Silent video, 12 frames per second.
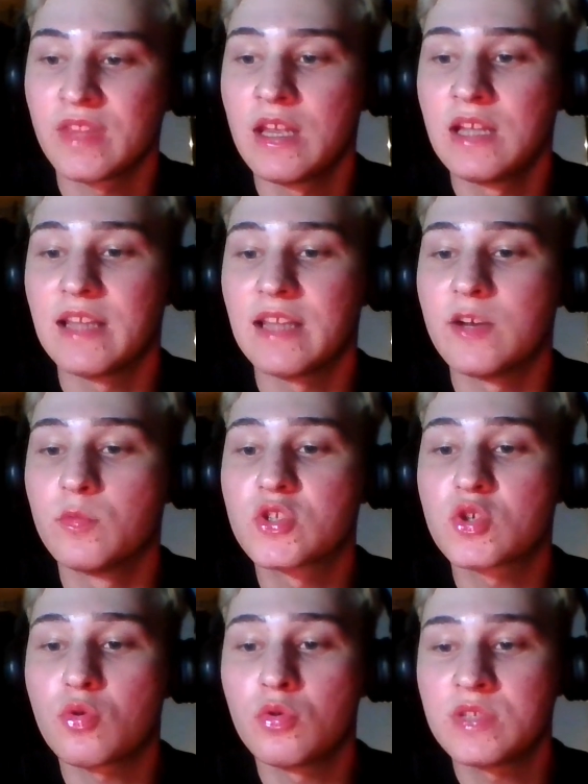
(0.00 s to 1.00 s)
That it was
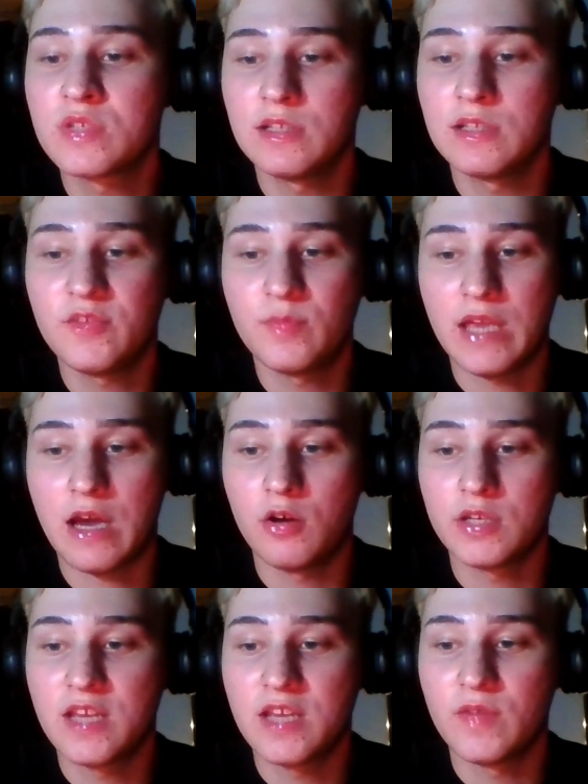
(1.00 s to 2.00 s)
cruel to leave me
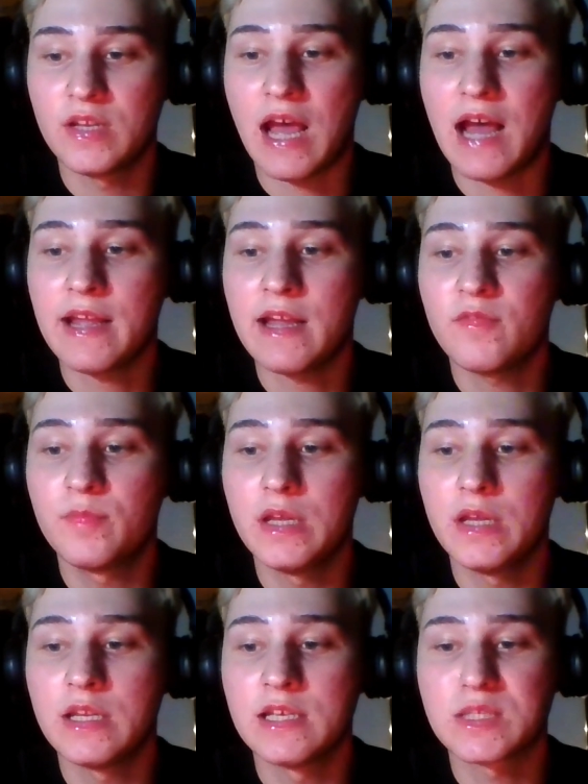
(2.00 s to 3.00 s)
out given I have
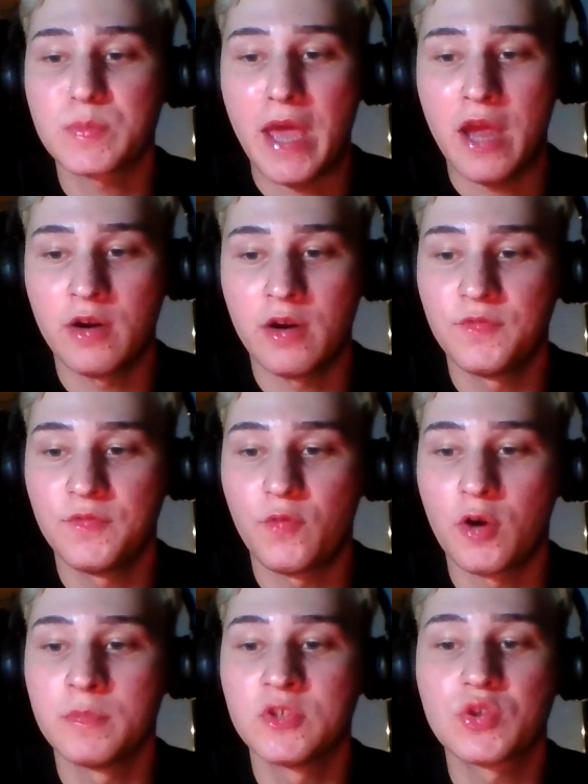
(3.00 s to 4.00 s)
been his parent
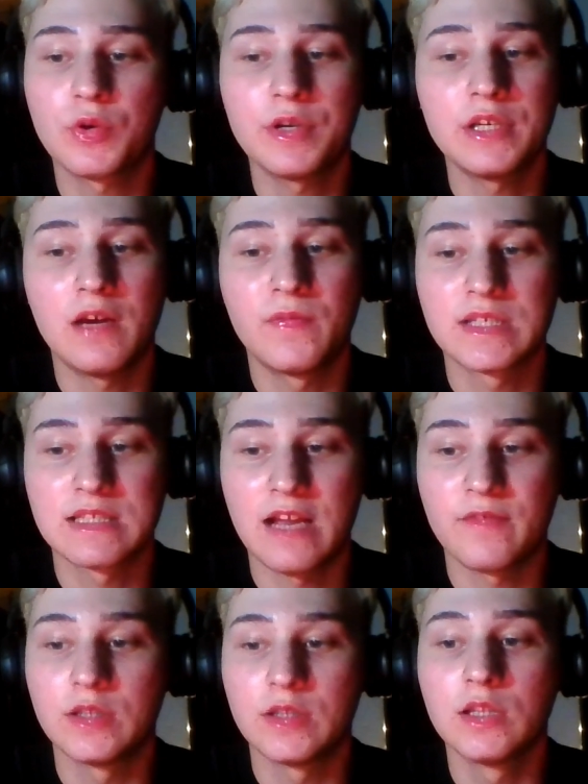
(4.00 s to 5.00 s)
for a majority of his
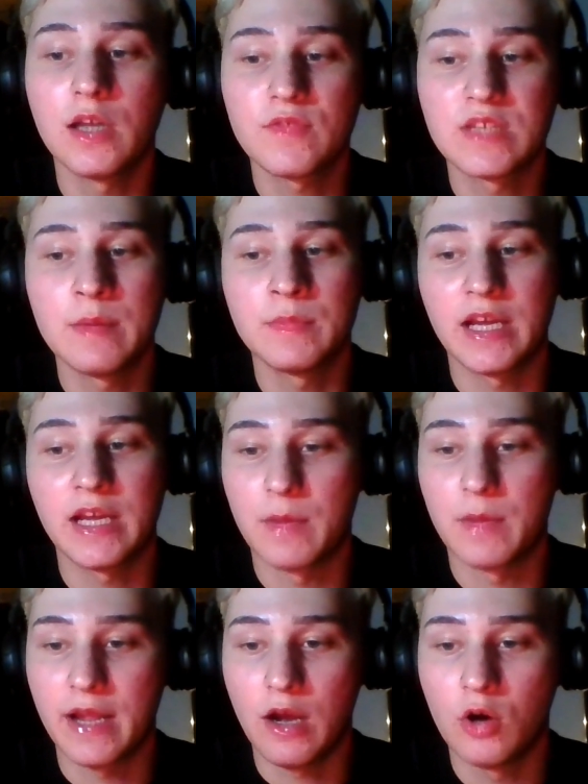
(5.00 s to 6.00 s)
life and loved him like
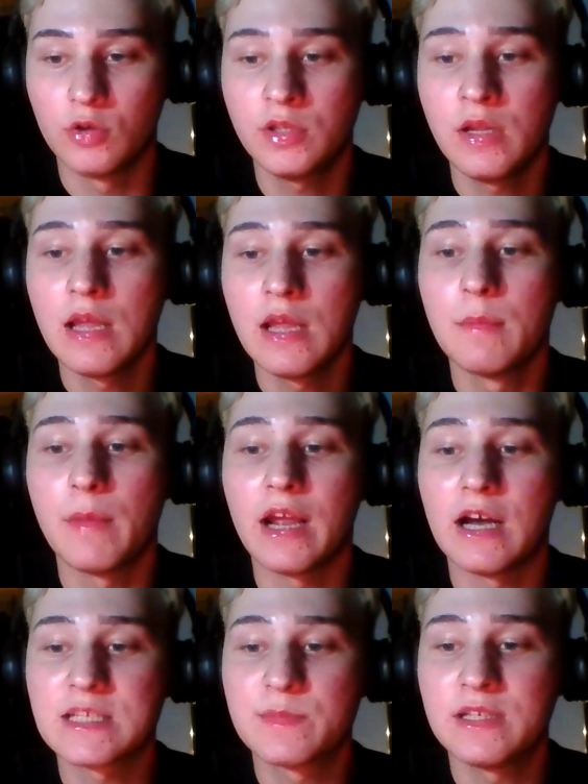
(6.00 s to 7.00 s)
my own. My
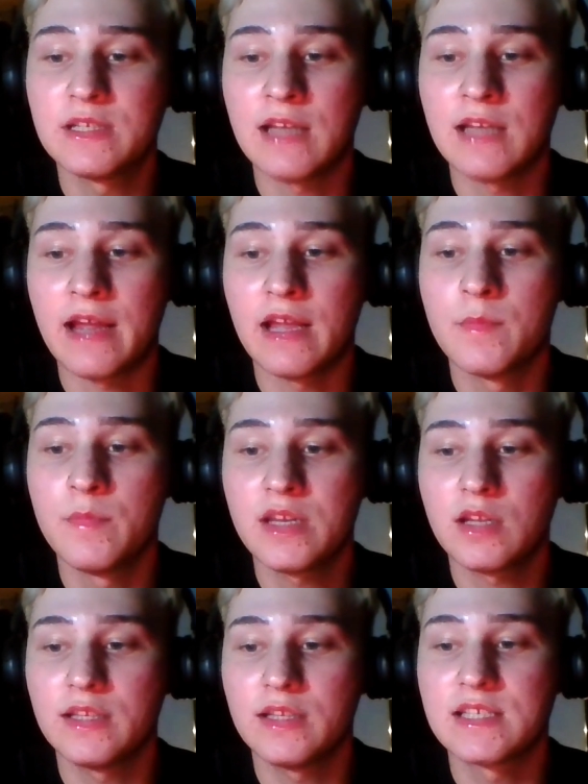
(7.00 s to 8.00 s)
husband and I
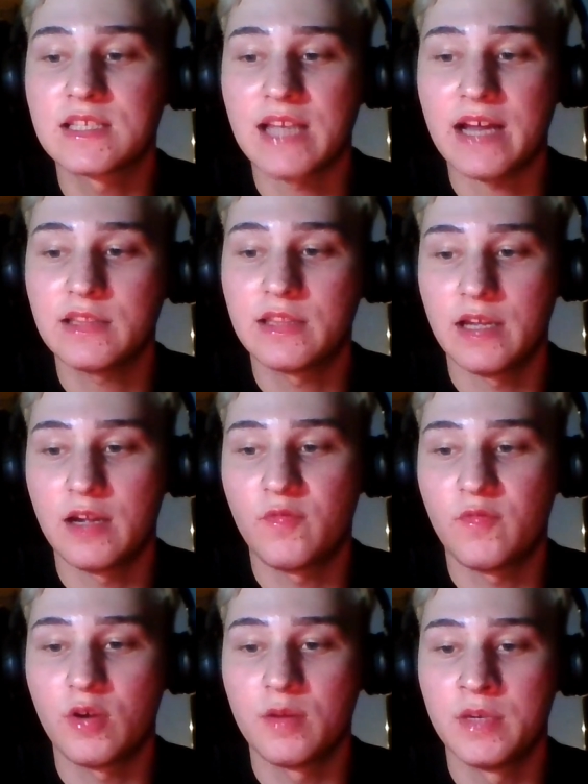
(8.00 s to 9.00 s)
immediately sat there
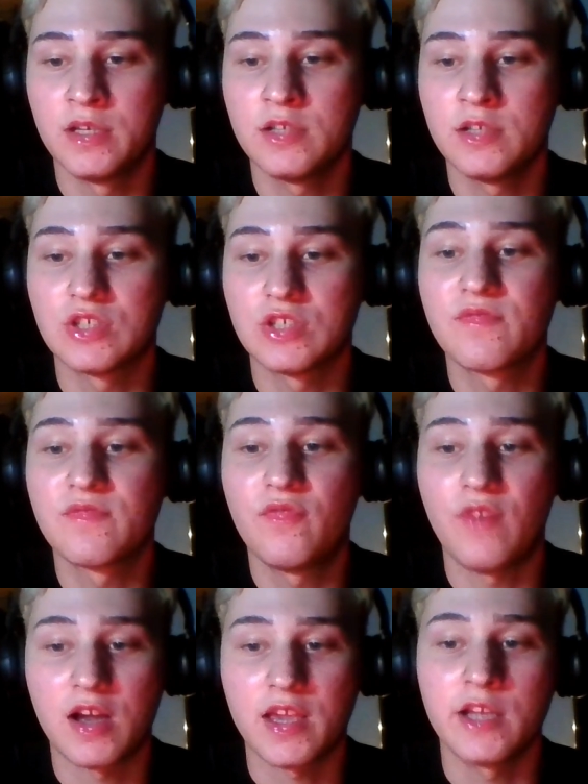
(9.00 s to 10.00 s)
for a minute, just
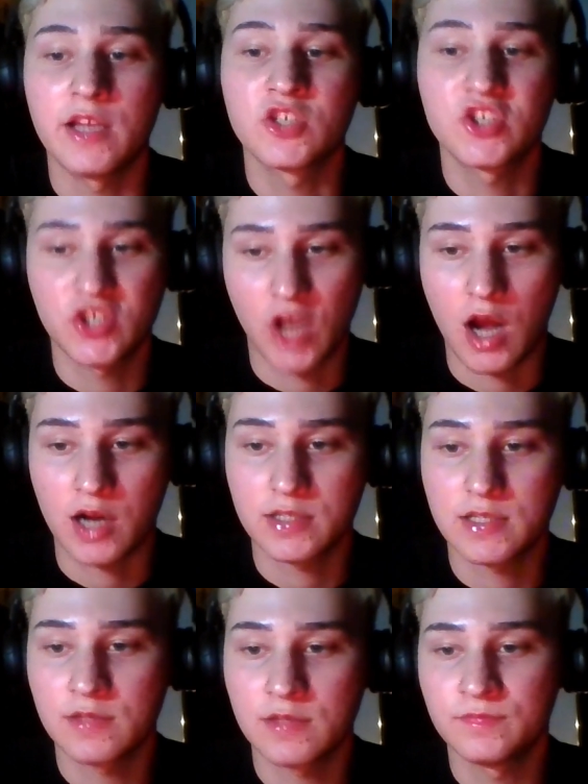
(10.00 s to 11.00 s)
fucking shocked.